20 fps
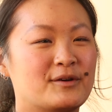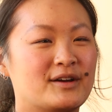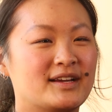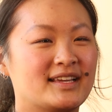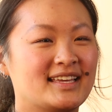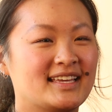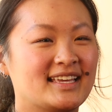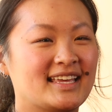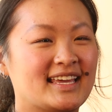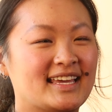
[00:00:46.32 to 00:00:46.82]

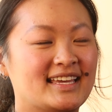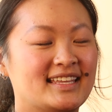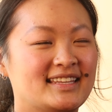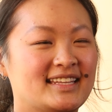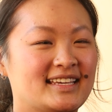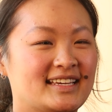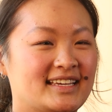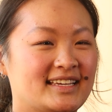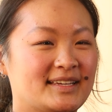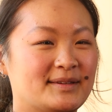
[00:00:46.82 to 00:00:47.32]
working in
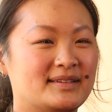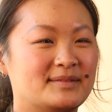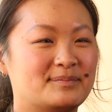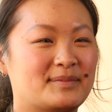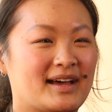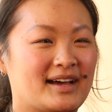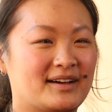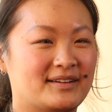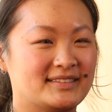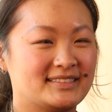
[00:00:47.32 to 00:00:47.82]
the
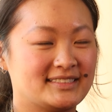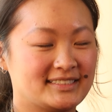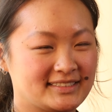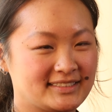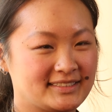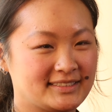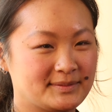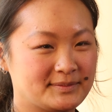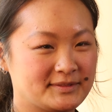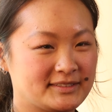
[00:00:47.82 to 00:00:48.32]
power
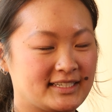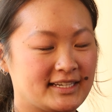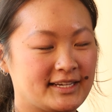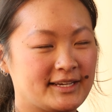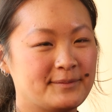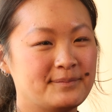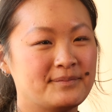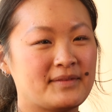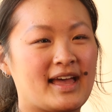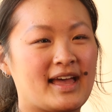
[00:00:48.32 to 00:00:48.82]
systems team